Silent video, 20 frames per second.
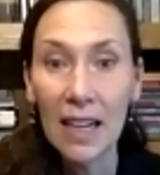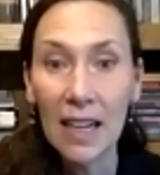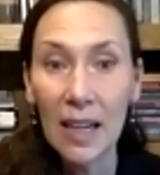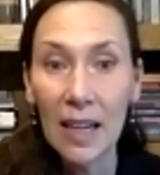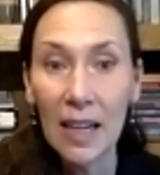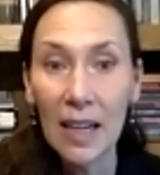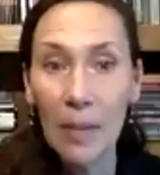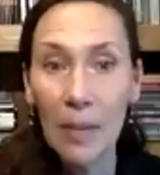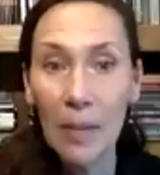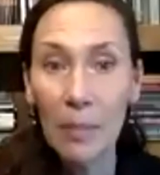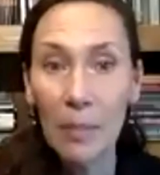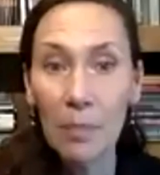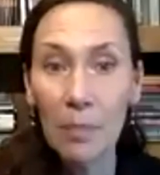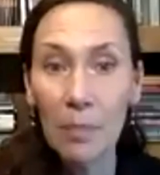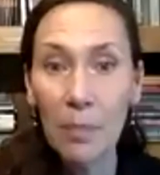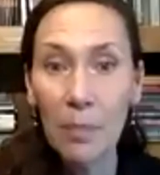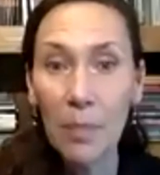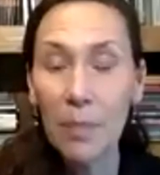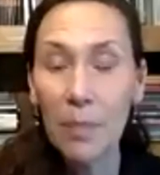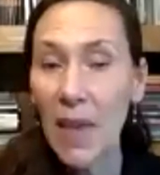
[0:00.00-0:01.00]
Um,
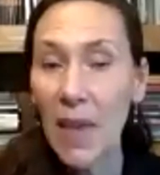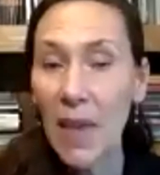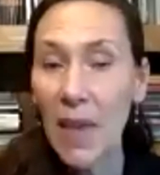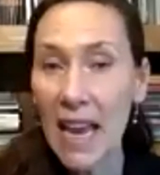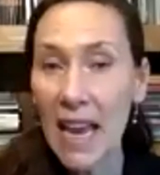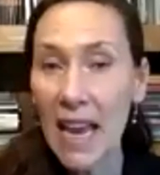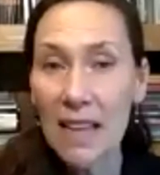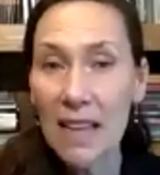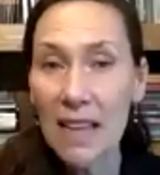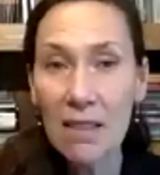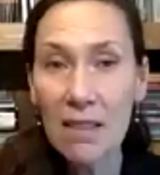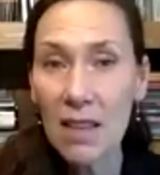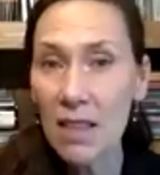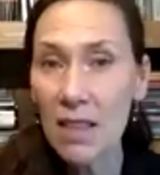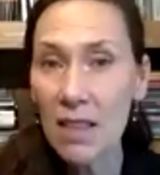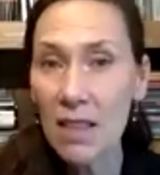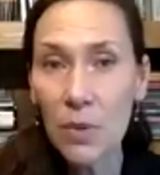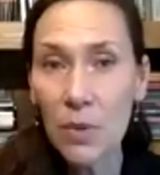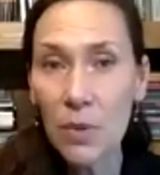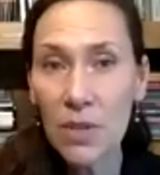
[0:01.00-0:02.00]
and then
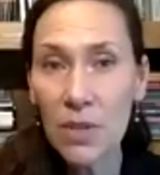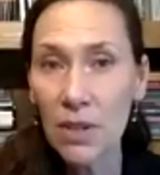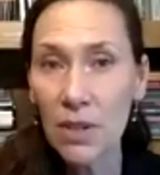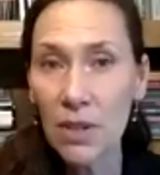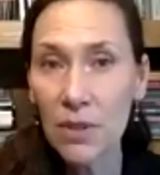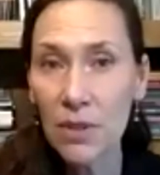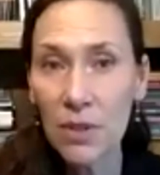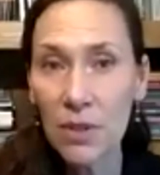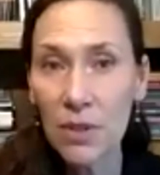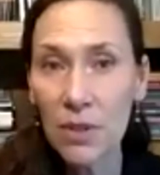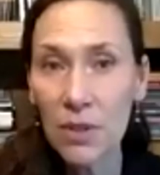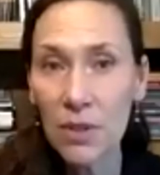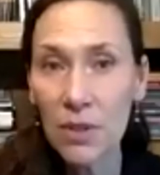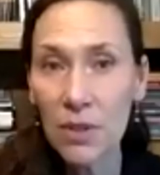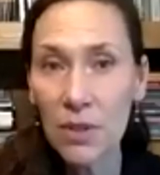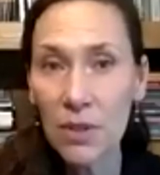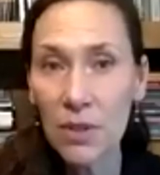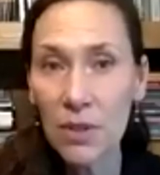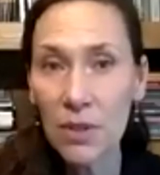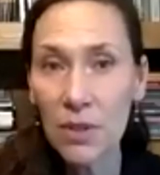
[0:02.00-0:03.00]
there was also just
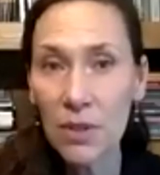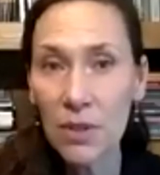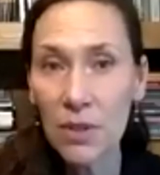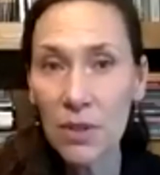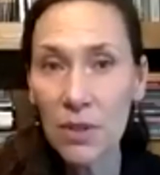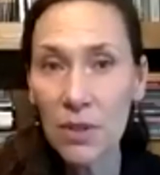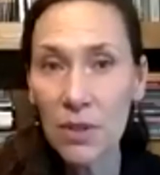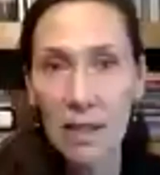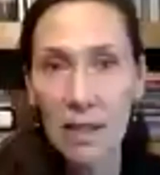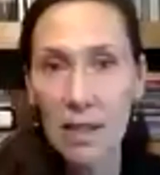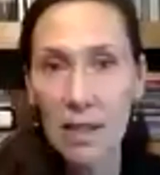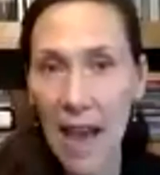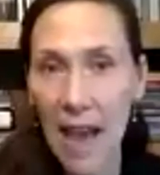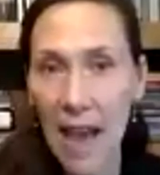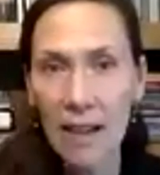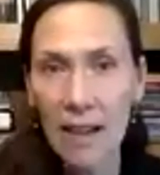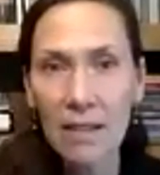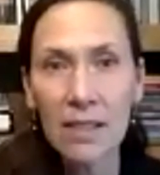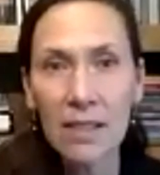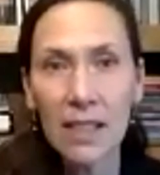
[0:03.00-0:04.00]
some of the the
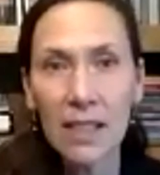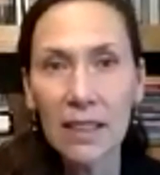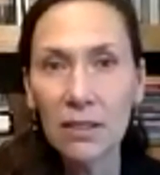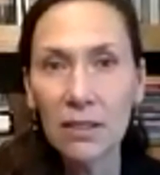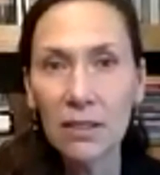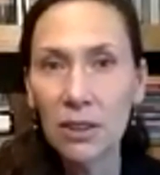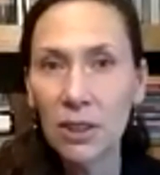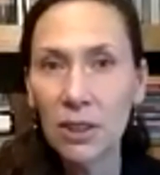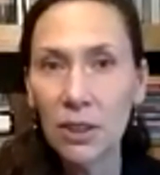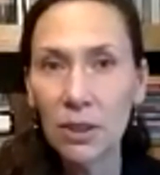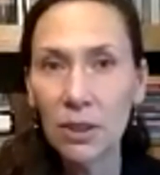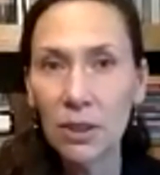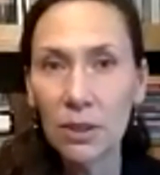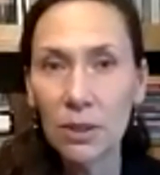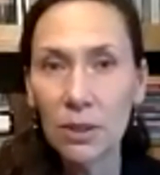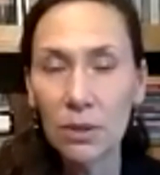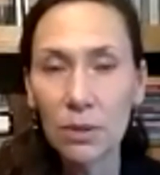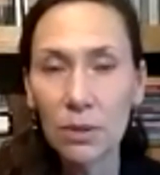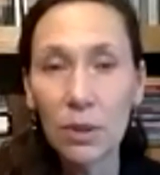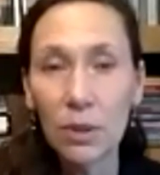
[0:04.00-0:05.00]
access
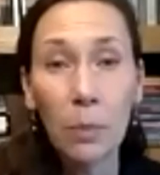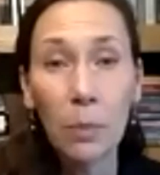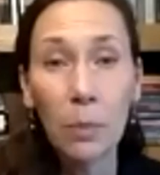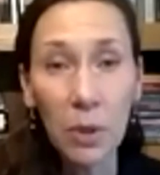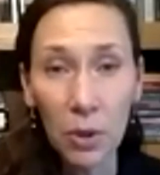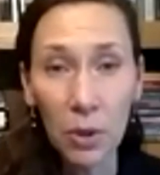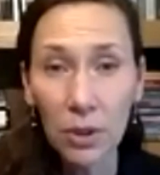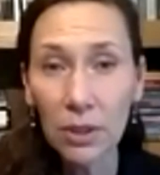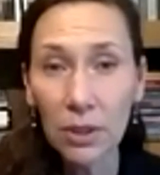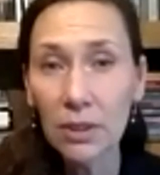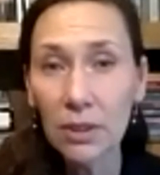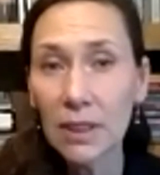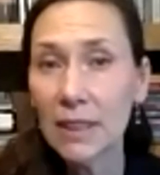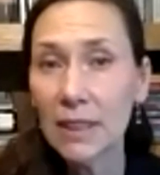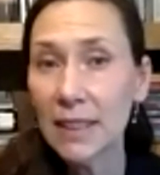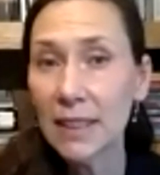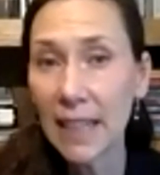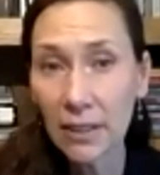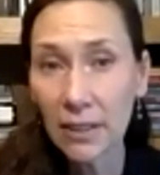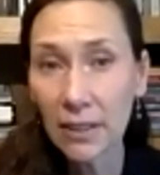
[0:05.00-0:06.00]
to computers
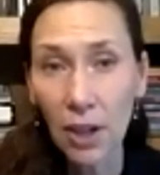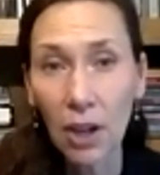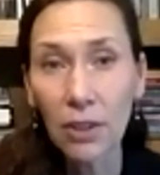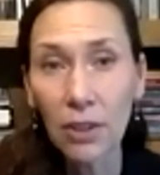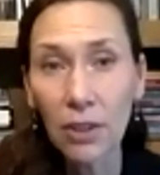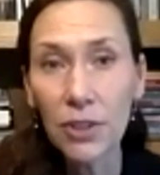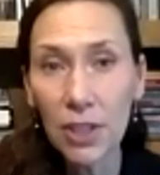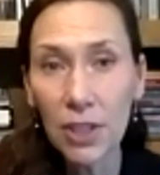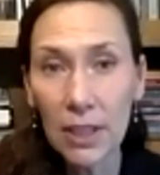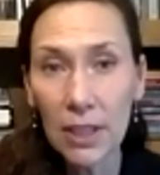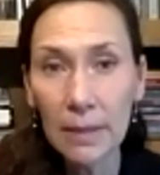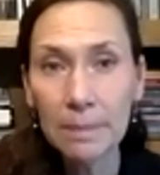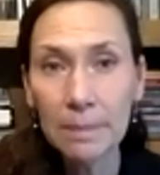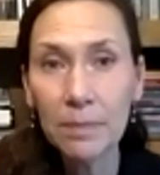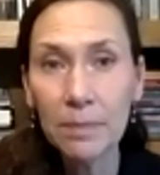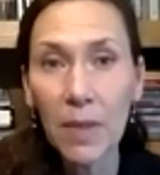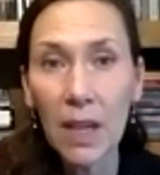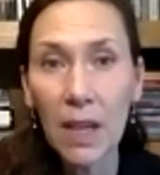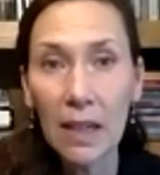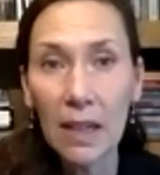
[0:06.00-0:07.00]
and
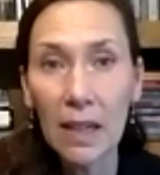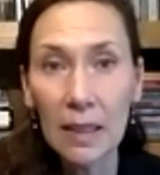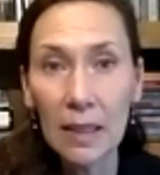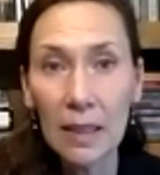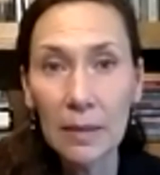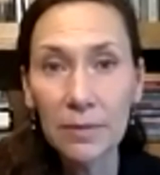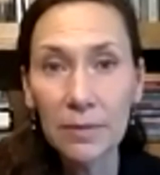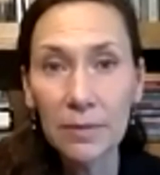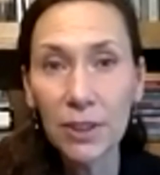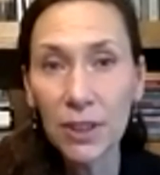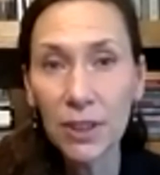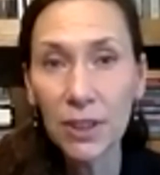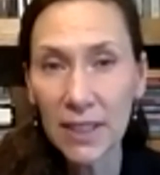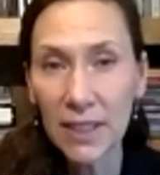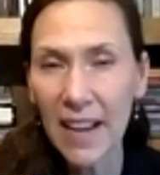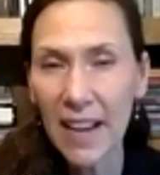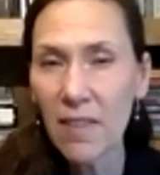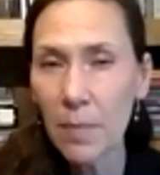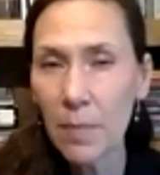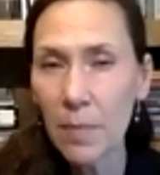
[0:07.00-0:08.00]
technology um, for
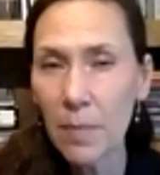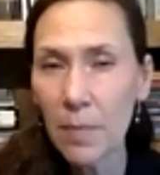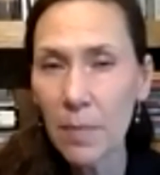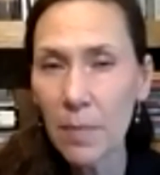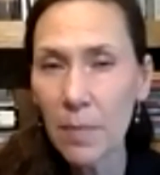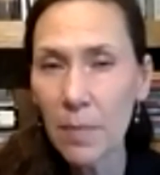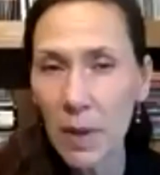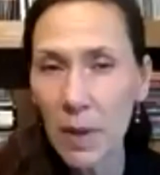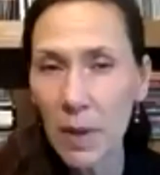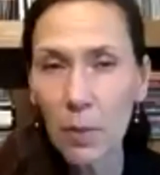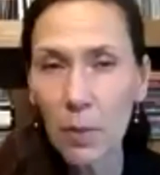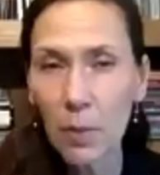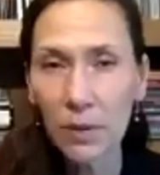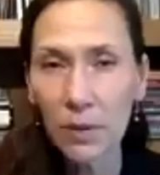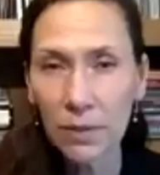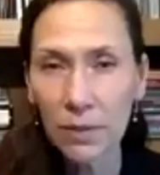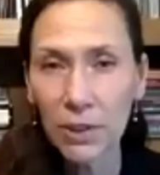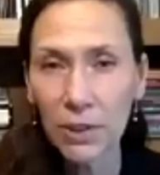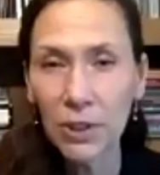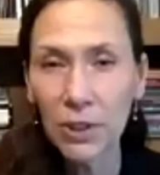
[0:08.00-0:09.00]
staff, but more for
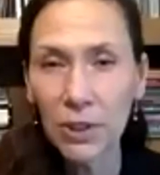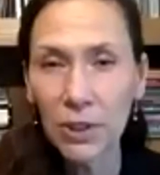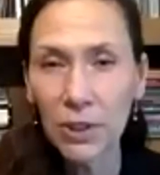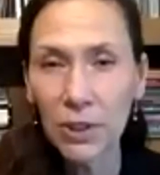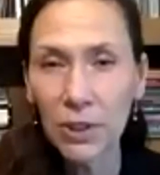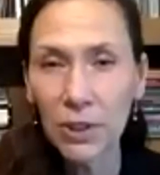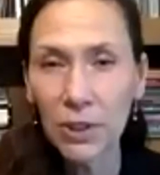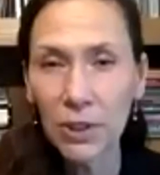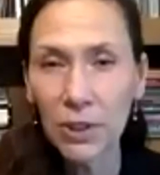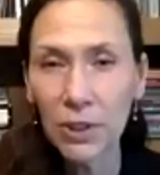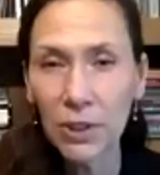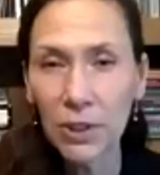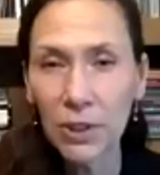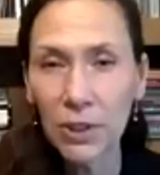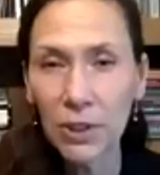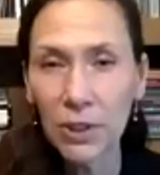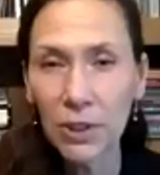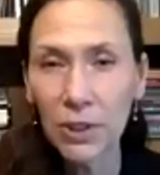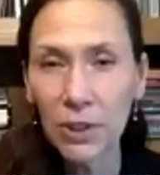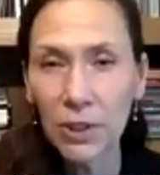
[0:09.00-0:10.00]
students
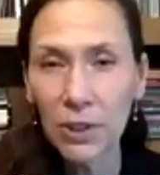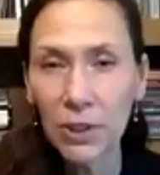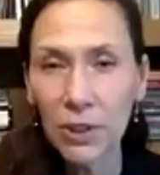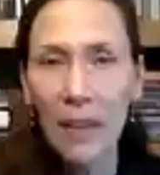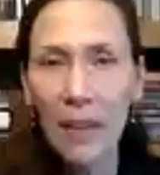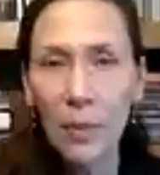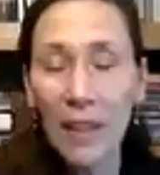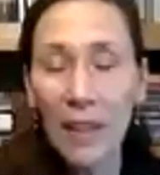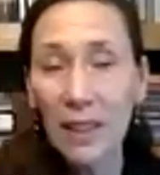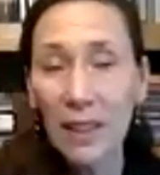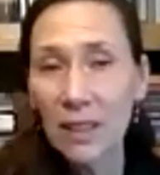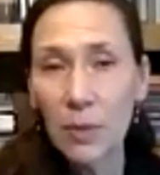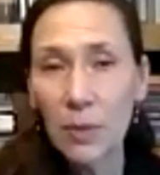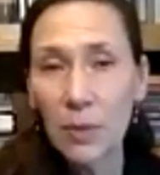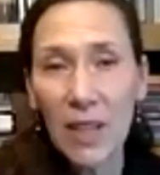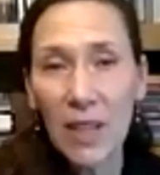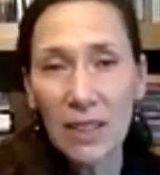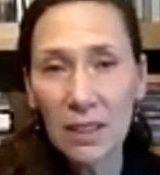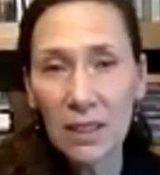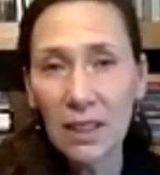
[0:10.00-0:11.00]
and we
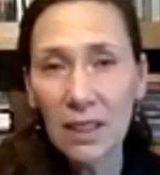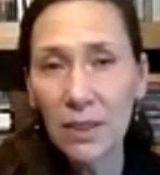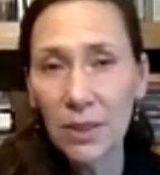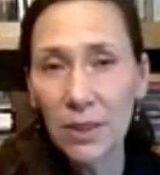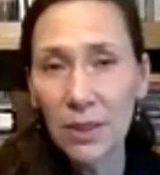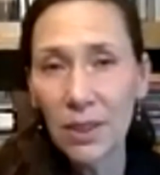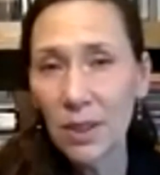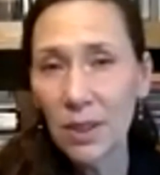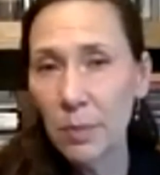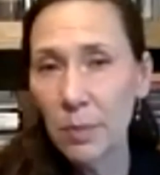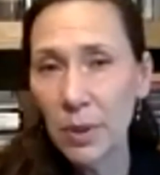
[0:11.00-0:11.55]
because we had to close our